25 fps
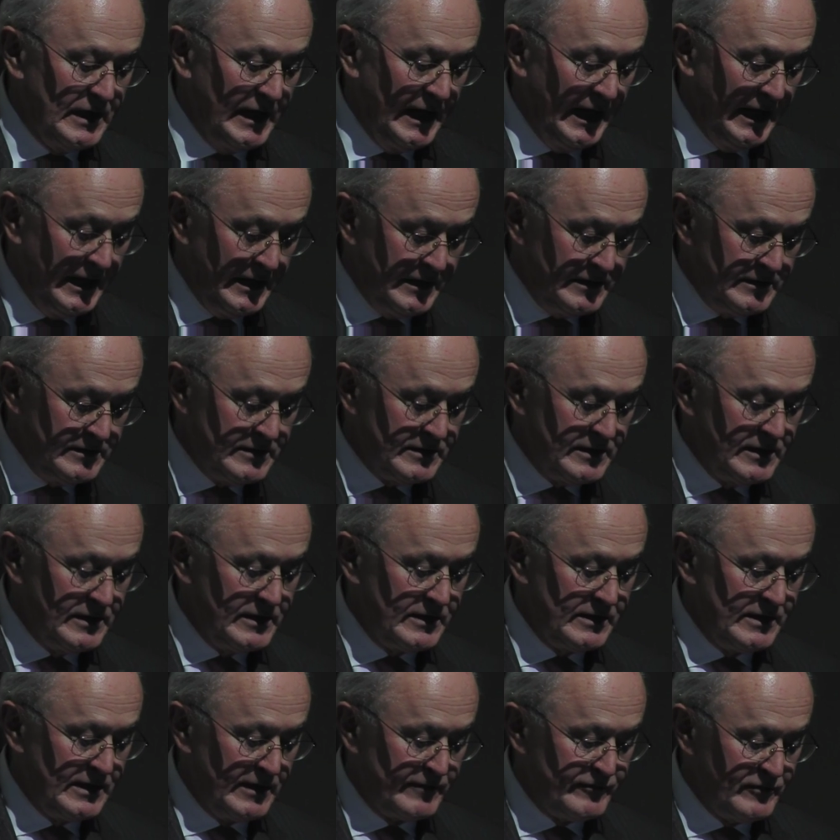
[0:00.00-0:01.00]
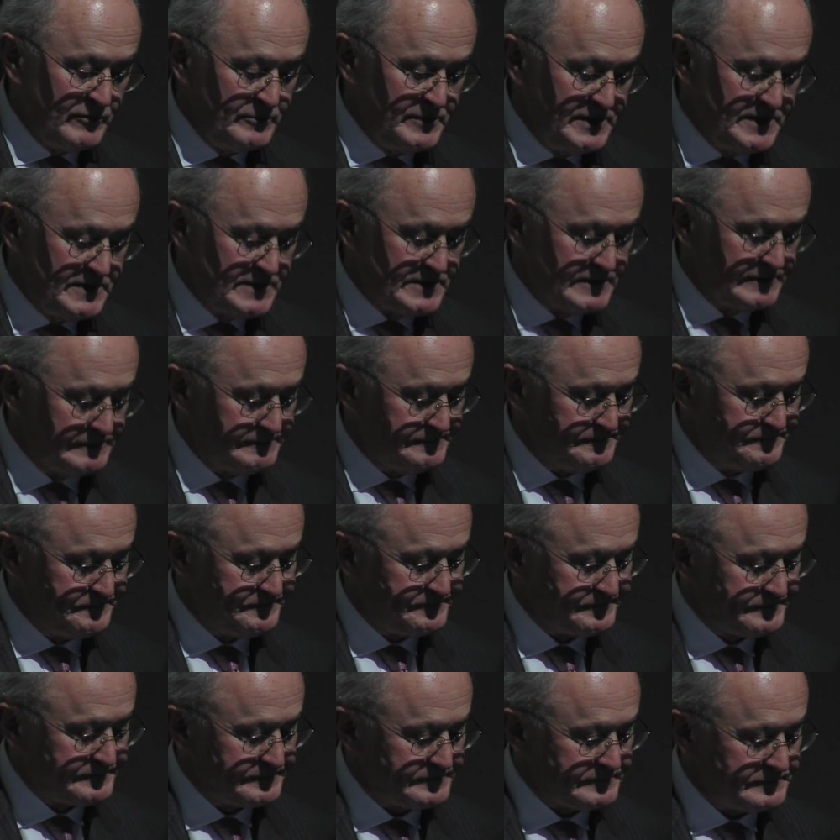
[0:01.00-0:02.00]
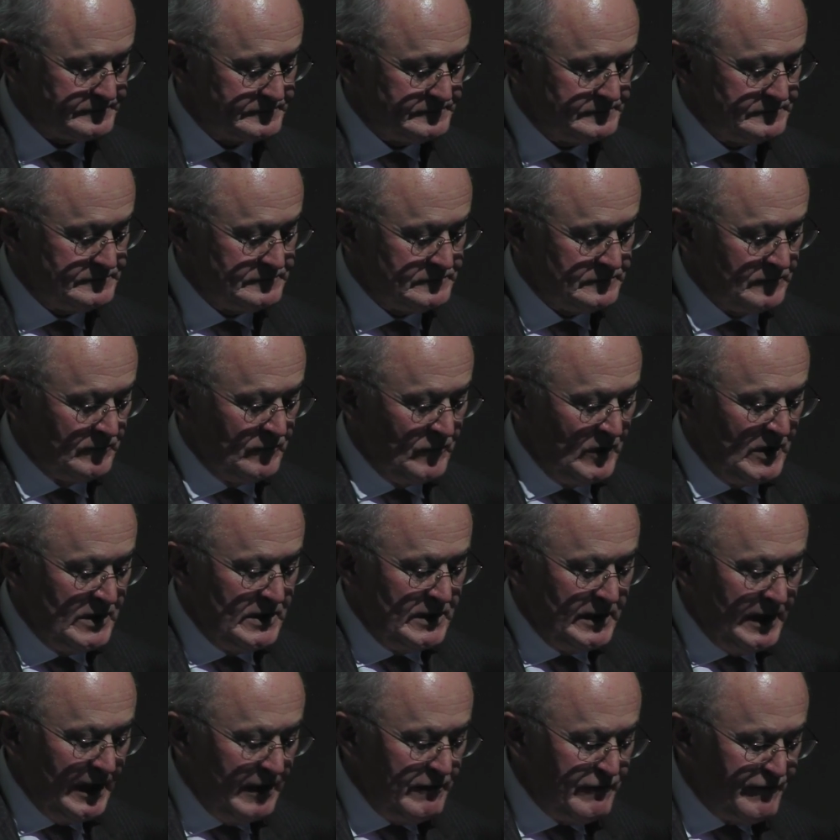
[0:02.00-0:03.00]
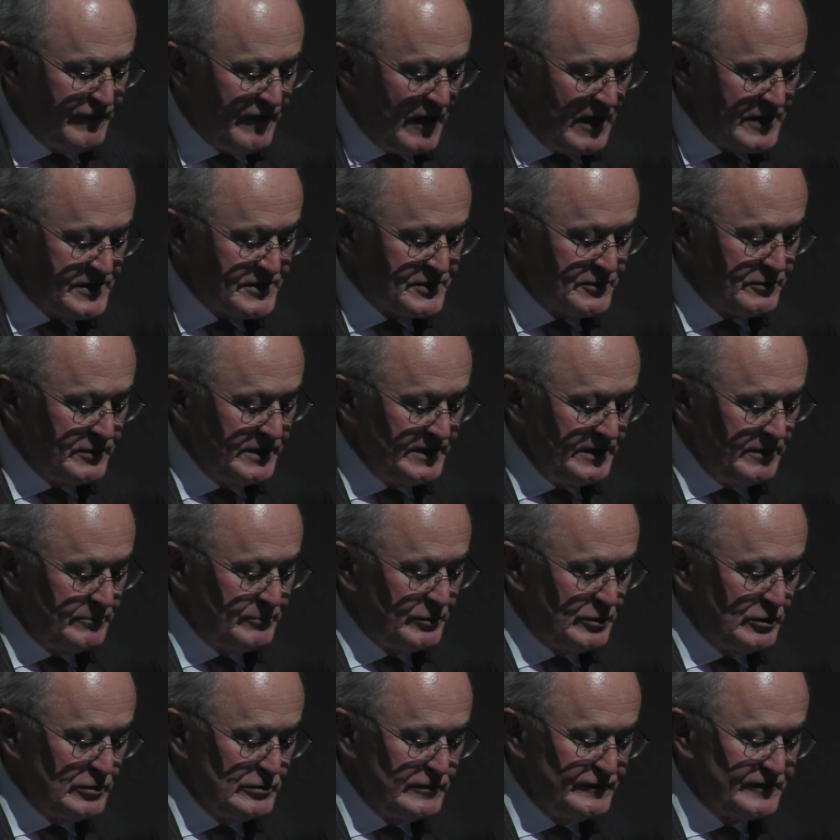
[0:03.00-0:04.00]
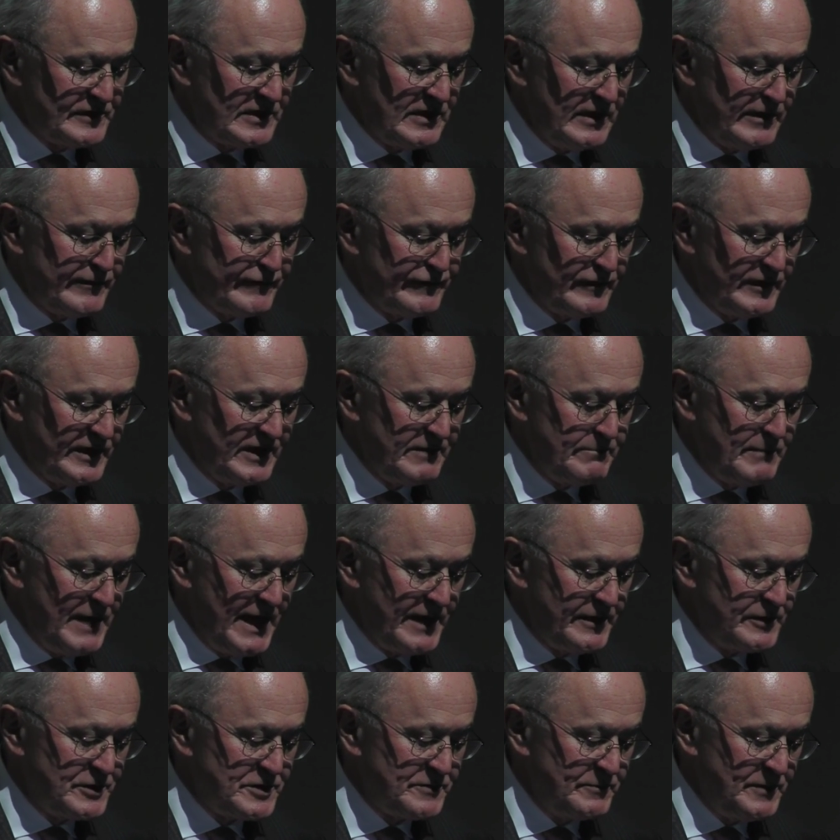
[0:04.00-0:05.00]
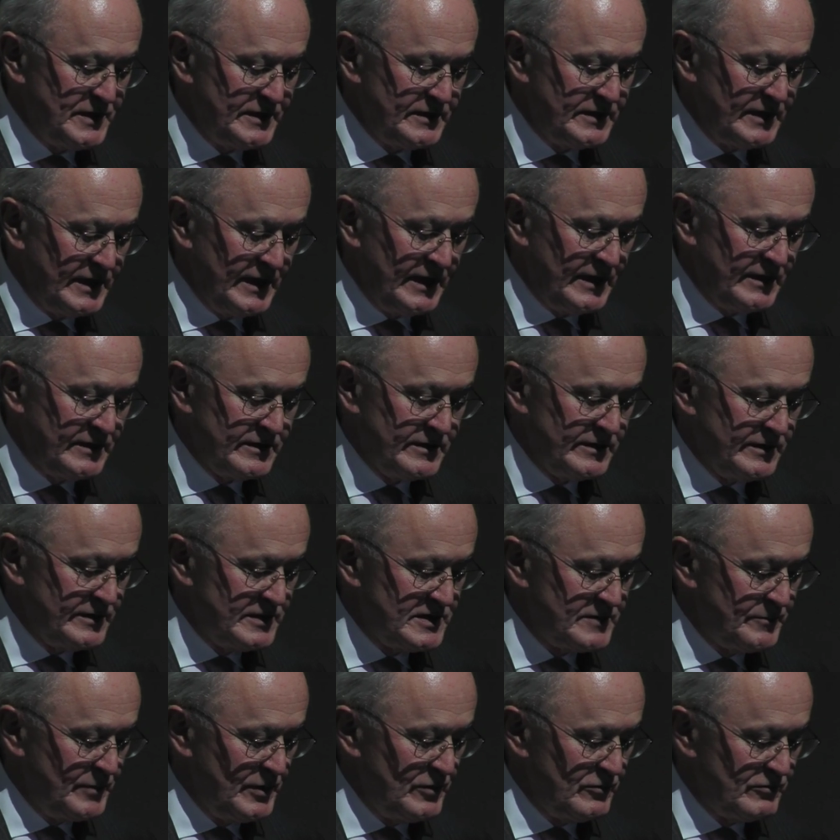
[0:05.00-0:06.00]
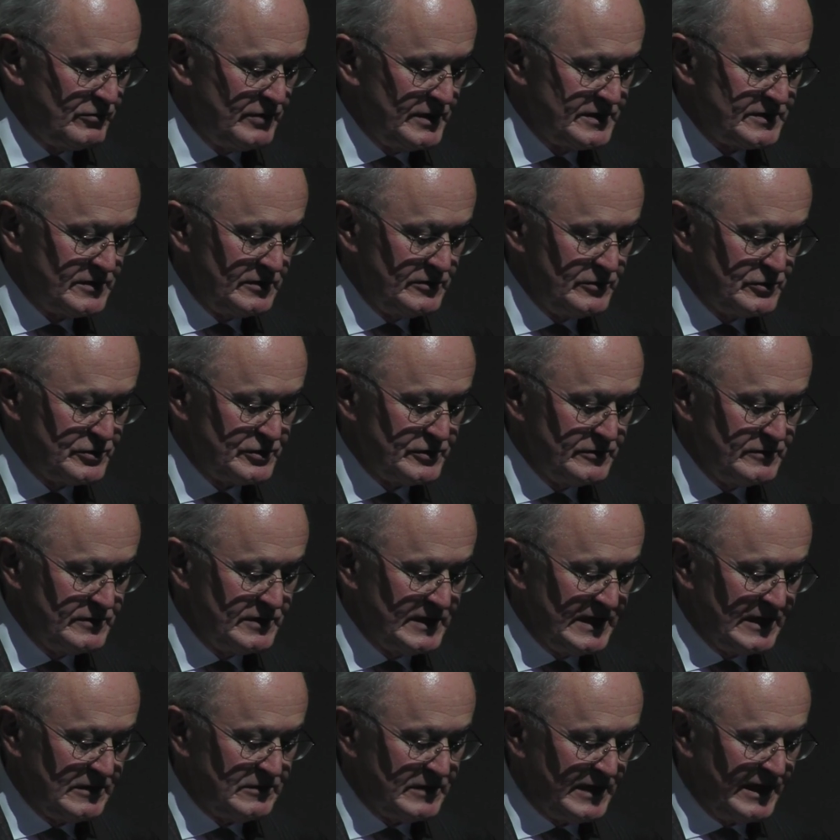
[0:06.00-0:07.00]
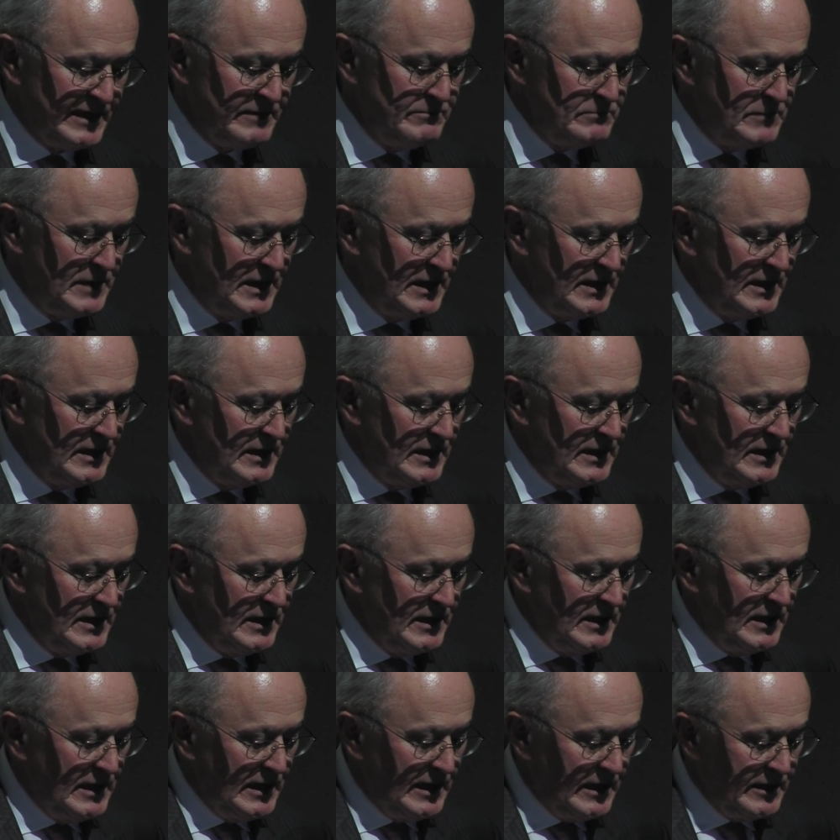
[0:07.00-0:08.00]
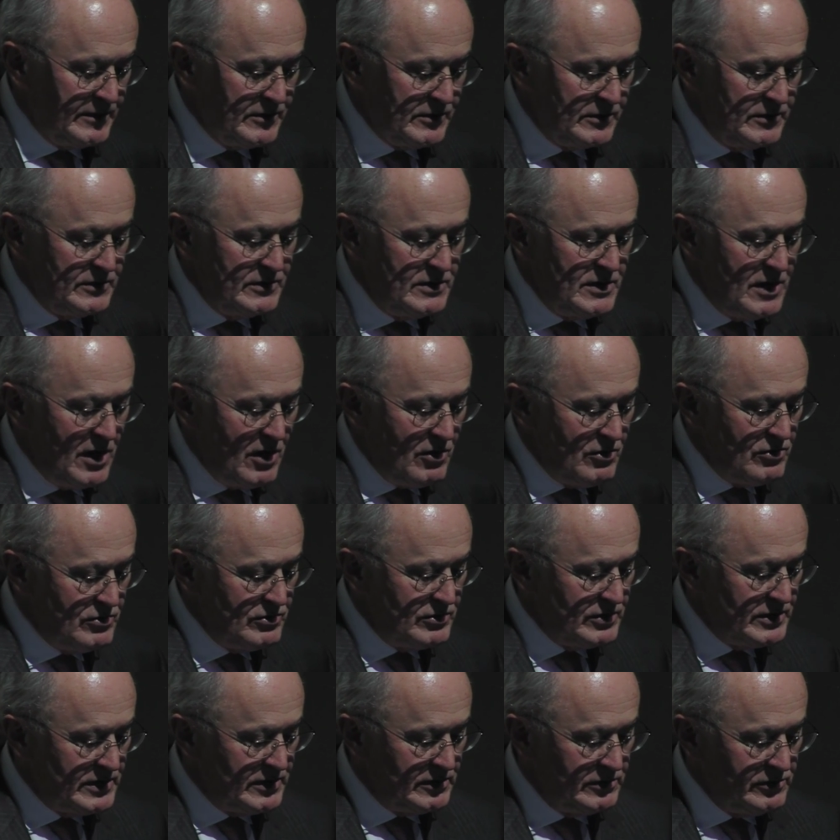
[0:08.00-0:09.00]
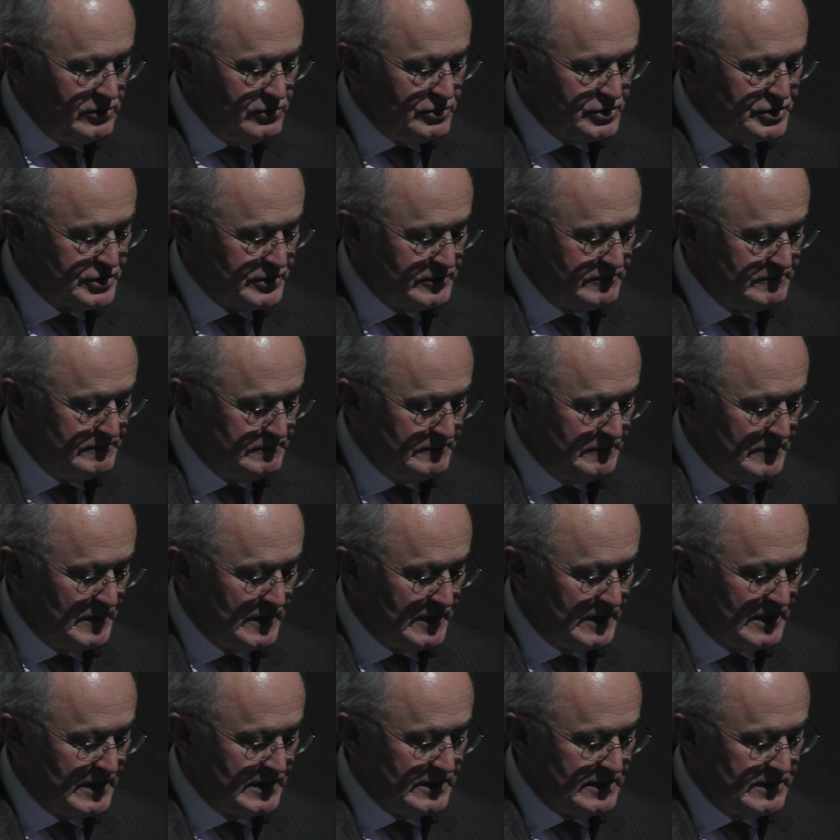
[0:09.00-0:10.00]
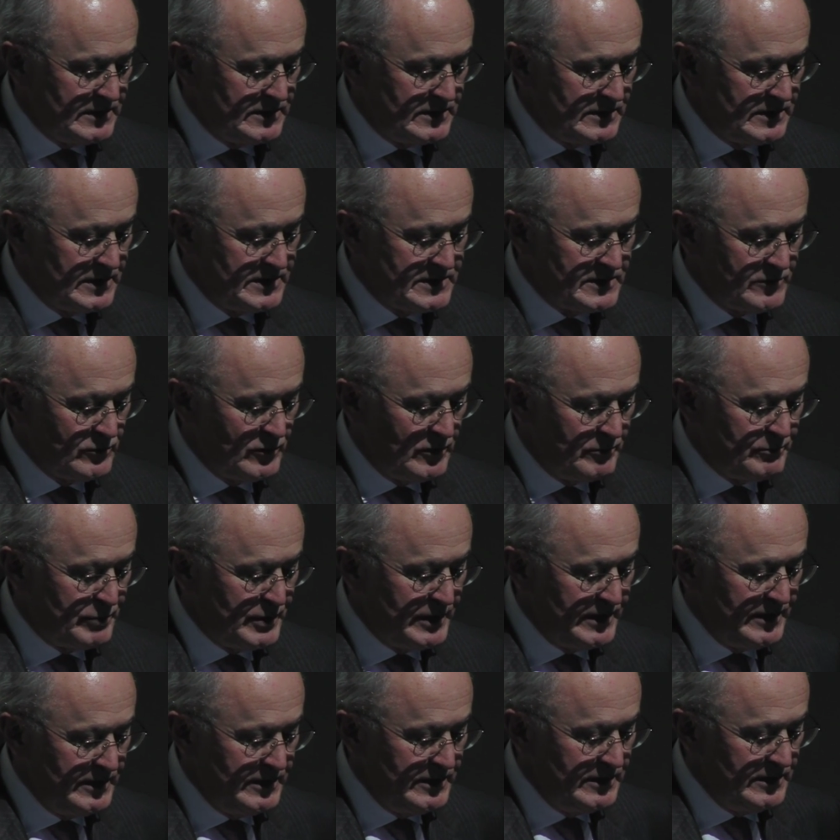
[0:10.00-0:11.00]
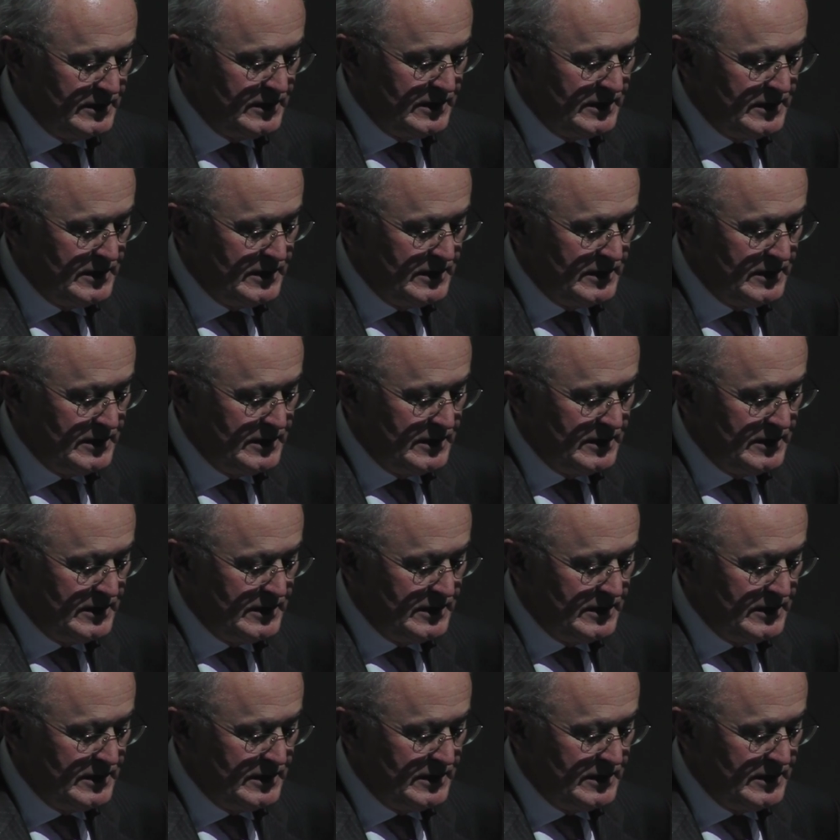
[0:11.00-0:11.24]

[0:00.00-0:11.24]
and governments, and fostering improved conflict management and dispute resolution. Now, I'm under no illusion that this will bring